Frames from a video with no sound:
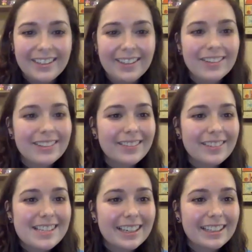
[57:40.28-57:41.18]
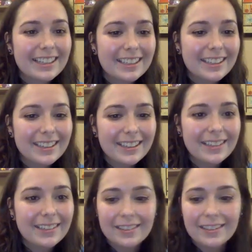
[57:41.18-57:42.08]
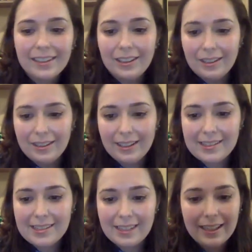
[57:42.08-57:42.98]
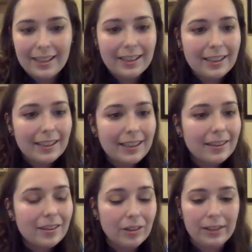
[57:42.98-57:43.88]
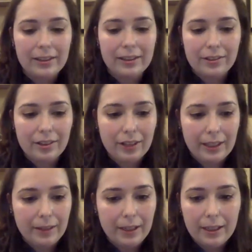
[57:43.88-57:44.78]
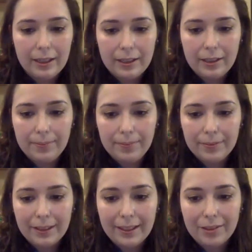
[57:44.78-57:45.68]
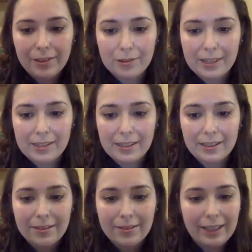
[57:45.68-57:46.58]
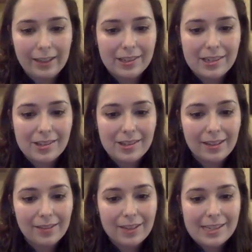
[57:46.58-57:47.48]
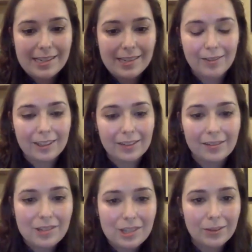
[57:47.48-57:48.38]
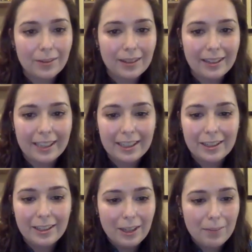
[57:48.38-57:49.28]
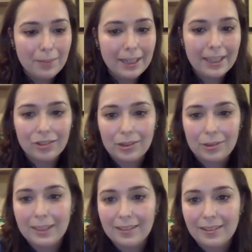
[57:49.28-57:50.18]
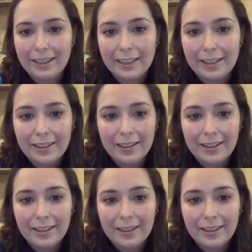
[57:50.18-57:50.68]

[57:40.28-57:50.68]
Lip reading: Hold on one second. That's not it. Oh, here it is. Okay. Now I have to present it. Wow, if this isn't what Zoom like meetings with me is like.